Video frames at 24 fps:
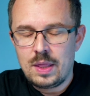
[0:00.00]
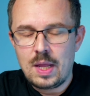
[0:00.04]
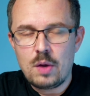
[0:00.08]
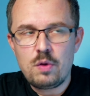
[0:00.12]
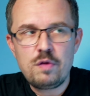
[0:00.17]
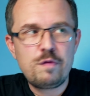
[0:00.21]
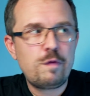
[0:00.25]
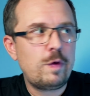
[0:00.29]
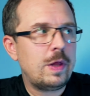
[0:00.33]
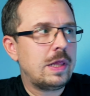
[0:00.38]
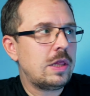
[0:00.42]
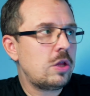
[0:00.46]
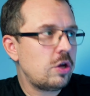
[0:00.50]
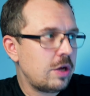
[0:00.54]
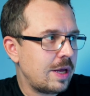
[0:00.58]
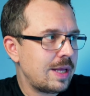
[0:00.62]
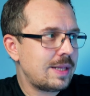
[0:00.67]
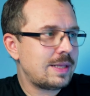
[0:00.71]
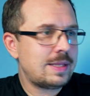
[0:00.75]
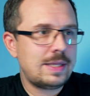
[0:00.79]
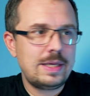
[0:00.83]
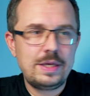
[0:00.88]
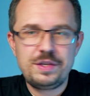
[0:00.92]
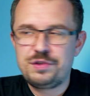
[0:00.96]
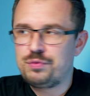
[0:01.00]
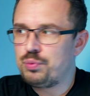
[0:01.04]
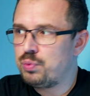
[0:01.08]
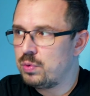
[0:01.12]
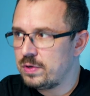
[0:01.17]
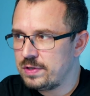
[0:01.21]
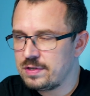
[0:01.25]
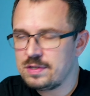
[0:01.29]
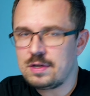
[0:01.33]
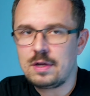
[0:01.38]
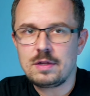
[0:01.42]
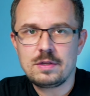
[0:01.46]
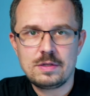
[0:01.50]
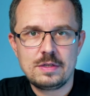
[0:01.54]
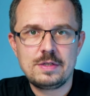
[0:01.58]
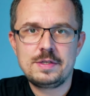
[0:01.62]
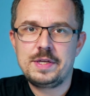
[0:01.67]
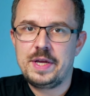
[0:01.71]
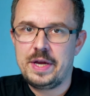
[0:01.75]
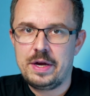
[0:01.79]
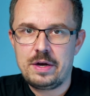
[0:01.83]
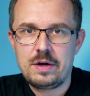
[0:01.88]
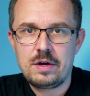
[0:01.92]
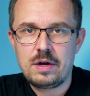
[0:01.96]
Now, if we look at these results
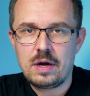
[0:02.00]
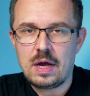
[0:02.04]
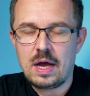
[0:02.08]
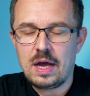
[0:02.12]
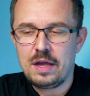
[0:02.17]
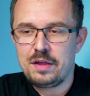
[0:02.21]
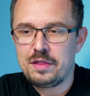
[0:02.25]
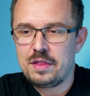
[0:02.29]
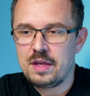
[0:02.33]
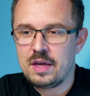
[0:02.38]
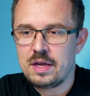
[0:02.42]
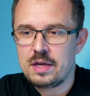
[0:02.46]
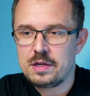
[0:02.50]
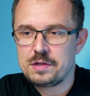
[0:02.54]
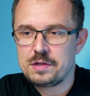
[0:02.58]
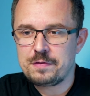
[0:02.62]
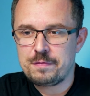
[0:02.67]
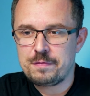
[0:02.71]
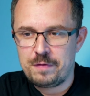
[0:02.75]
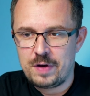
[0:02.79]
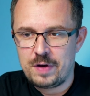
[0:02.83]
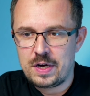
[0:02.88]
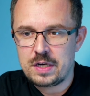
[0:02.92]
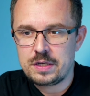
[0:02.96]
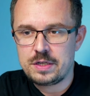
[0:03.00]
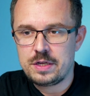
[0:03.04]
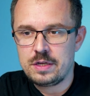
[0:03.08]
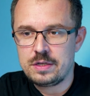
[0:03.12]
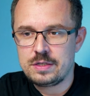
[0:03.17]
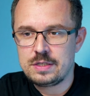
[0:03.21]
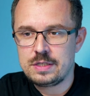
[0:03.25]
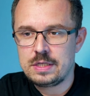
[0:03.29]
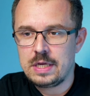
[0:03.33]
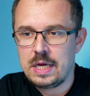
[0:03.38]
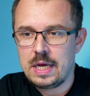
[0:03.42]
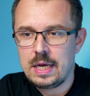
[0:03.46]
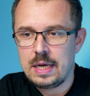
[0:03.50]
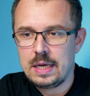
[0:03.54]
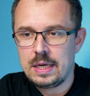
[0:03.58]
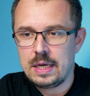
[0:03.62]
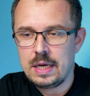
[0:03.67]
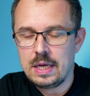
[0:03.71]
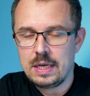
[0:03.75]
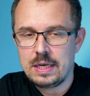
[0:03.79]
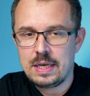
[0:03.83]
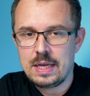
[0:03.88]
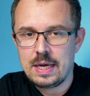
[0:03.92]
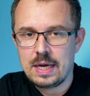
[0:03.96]
here, I think it's fair to
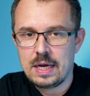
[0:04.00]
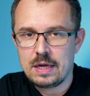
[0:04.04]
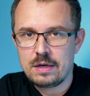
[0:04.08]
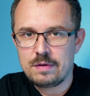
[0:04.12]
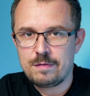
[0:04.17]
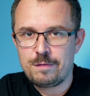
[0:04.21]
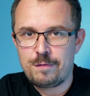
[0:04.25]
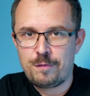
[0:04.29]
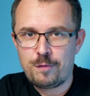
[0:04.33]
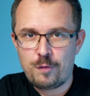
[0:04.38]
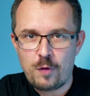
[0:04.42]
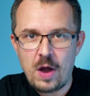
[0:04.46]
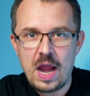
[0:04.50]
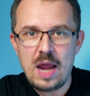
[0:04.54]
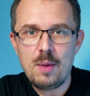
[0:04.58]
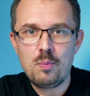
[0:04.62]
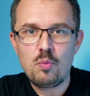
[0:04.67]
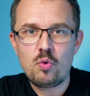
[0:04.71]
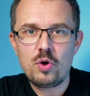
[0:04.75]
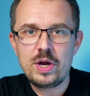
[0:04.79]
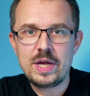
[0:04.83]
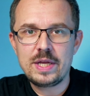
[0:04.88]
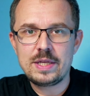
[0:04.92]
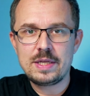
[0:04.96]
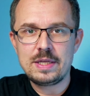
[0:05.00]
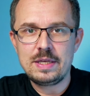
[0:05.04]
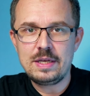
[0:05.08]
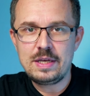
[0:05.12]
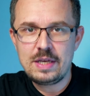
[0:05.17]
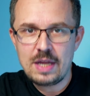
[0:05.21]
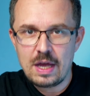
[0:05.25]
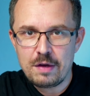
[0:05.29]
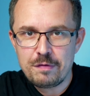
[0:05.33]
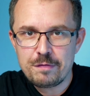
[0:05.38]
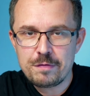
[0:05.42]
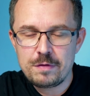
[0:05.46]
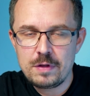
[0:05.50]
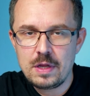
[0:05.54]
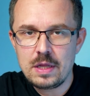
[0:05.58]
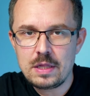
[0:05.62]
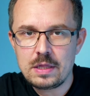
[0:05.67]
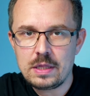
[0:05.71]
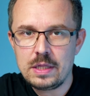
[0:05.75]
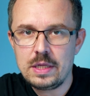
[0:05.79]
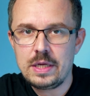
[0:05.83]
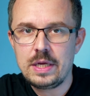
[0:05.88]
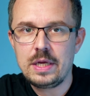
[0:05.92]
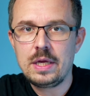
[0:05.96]
say that frame rate
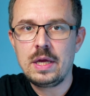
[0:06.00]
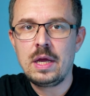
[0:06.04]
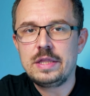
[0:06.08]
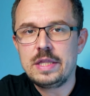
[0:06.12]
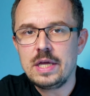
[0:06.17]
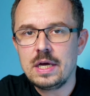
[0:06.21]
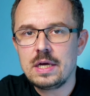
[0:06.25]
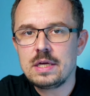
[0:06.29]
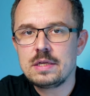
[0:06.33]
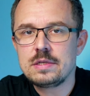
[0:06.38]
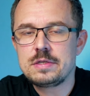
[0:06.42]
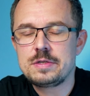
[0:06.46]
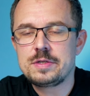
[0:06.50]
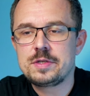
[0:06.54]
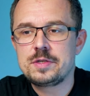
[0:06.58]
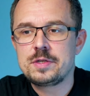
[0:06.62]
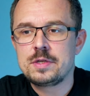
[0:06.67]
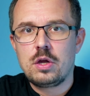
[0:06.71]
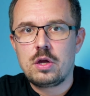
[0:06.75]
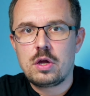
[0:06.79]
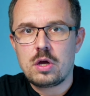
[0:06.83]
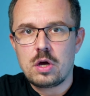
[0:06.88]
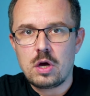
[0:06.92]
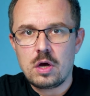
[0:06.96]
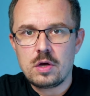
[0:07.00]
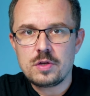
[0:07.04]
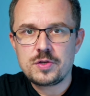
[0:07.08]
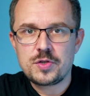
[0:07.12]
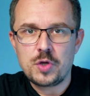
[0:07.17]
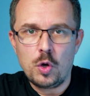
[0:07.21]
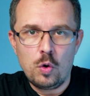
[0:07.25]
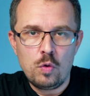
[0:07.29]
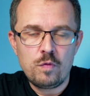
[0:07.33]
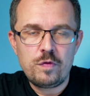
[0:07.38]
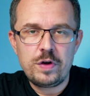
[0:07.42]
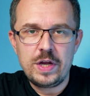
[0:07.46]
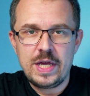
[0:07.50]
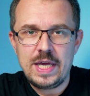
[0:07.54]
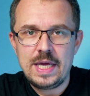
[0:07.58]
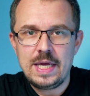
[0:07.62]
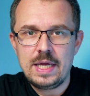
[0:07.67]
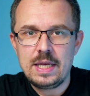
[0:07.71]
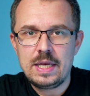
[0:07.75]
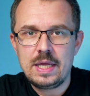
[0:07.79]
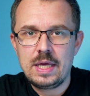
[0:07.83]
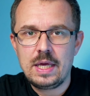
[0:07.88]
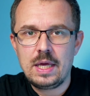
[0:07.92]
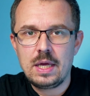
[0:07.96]
definitely does cause
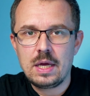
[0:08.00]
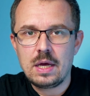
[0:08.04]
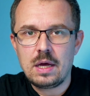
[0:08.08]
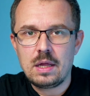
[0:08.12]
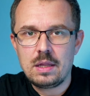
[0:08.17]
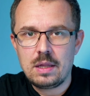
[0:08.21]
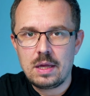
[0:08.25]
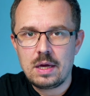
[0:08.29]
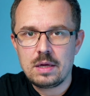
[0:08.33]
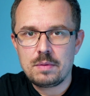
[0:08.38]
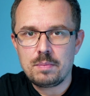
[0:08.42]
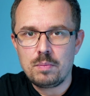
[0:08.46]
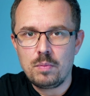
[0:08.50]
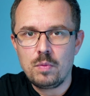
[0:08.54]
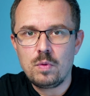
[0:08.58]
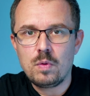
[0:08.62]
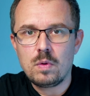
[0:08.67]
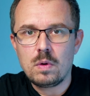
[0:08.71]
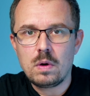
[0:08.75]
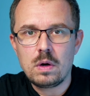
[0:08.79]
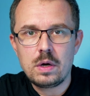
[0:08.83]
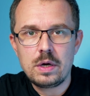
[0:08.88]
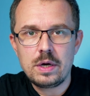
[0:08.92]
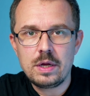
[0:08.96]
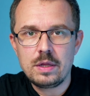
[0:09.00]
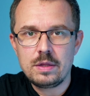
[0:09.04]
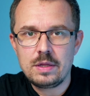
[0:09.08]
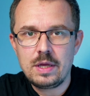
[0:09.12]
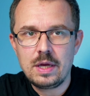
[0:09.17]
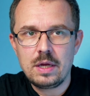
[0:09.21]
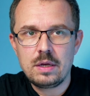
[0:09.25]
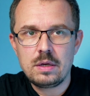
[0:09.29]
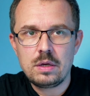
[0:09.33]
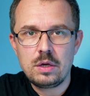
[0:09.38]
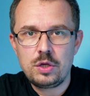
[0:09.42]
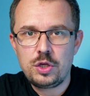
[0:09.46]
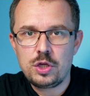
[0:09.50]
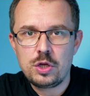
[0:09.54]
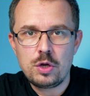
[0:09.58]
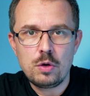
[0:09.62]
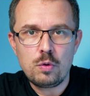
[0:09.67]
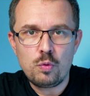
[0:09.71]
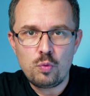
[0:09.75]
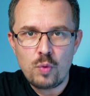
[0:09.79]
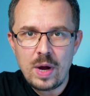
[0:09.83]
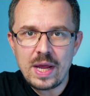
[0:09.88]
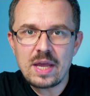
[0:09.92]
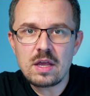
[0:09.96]
overheating a lot more than, you know,
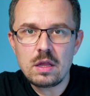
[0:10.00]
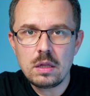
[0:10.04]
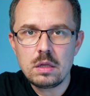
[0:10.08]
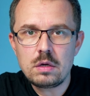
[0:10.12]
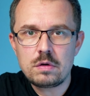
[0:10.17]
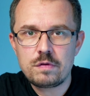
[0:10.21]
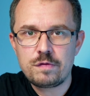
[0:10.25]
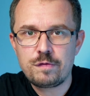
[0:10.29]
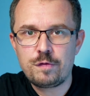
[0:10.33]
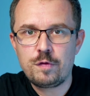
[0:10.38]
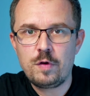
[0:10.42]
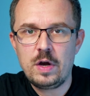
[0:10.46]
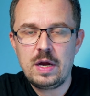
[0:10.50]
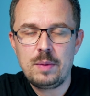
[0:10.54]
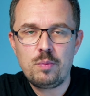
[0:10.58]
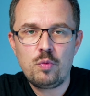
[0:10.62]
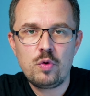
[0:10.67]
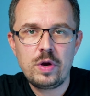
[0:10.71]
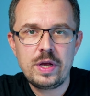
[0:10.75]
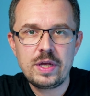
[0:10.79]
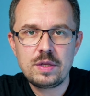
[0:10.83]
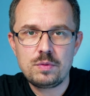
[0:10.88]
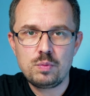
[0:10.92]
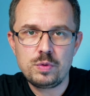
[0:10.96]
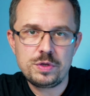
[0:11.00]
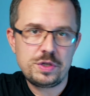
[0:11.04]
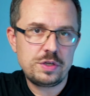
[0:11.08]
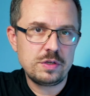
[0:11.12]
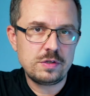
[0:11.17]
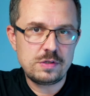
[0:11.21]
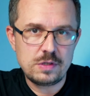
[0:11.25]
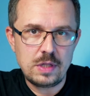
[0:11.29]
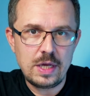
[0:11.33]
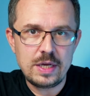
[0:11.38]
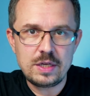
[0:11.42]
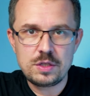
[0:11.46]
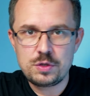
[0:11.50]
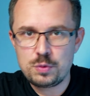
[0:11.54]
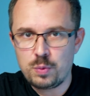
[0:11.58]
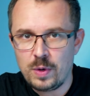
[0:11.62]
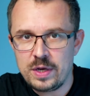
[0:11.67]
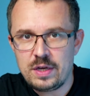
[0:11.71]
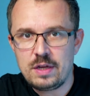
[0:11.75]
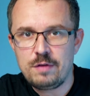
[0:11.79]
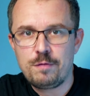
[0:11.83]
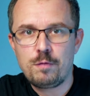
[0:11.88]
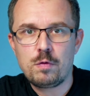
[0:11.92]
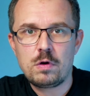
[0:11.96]
regular frame rate, which is like
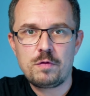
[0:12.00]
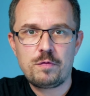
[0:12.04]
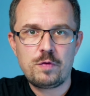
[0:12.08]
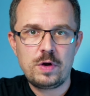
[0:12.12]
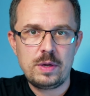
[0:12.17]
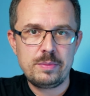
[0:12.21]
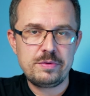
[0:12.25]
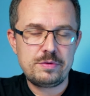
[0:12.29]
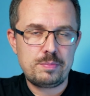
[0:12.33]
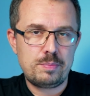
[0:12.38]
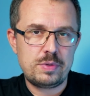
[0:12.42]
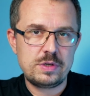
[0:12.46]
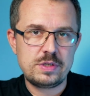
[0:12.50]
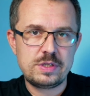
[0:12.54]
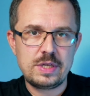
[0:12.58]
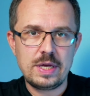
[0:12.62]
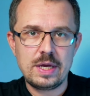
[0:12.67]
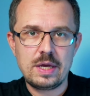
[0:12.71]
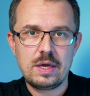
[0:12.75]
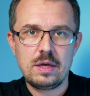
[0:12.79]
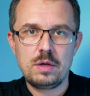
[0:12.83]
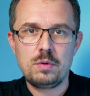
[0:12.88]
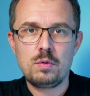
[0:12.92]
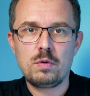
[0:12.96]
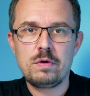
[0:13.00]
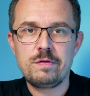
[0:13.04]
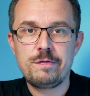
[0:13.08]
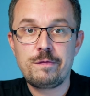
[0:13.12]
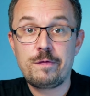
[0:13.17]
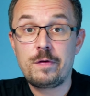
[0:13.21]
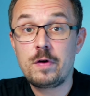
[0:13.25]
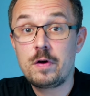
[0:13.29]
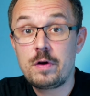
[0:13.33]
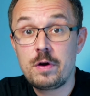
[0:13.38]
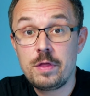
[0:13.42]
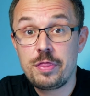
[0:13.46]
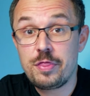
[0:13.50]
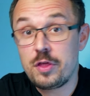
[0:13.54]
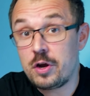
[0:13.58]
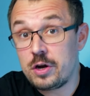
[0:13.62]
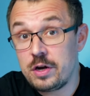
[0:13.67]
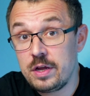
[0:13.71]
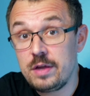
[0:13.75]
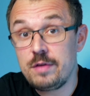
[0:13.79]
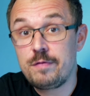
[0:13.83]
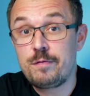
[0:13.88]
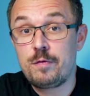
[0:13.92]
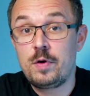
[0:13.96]
24 frames per second or
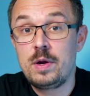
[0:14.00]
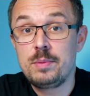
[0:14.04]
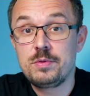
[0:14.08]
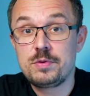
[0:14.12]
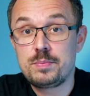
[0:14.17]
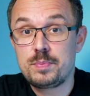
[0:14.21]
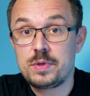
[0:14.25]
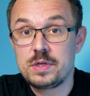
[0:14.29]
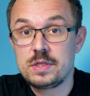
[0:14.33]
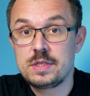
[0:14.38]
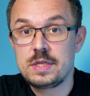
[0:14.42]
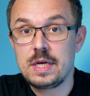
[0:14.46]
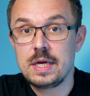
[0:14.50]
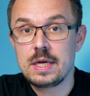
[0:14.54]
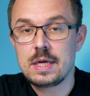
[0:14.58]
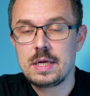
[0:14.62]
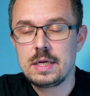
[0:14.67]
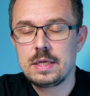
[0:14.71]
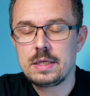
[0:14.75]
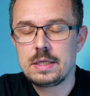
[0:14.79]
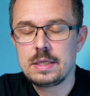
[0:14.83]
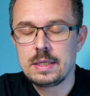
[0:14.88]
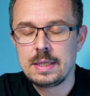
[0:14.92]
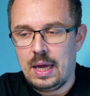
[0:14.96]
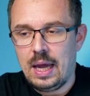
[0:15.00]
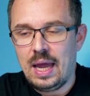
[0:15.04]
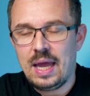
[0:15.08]
30 frames per second.